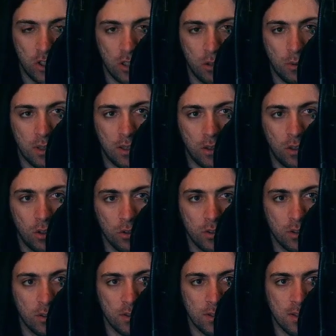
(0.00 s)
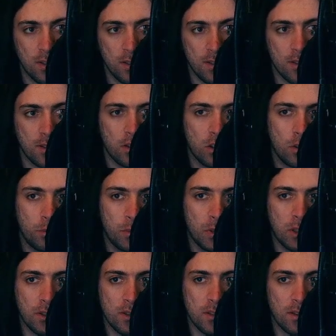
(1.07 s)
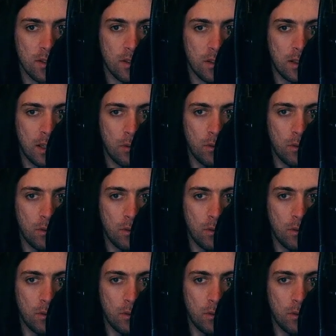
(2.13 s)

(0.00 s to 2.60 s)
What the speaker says: I want to load an oscilloscope because there